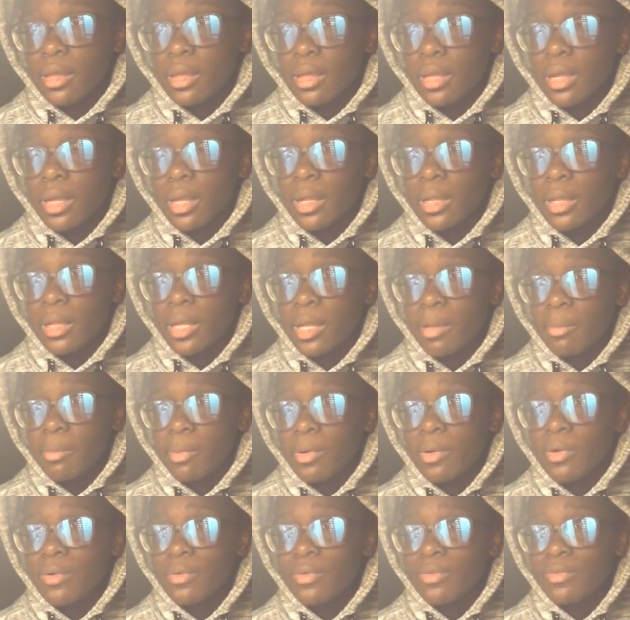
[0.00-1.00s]
and they
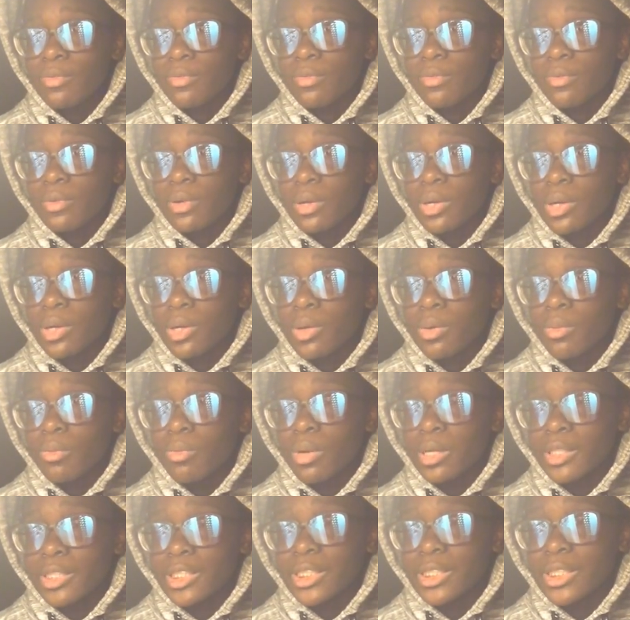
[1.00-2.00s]
both
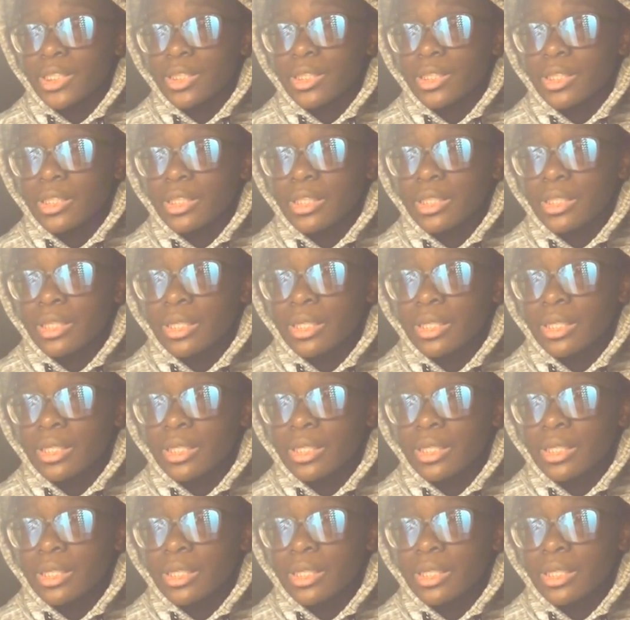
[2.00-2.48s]
wanted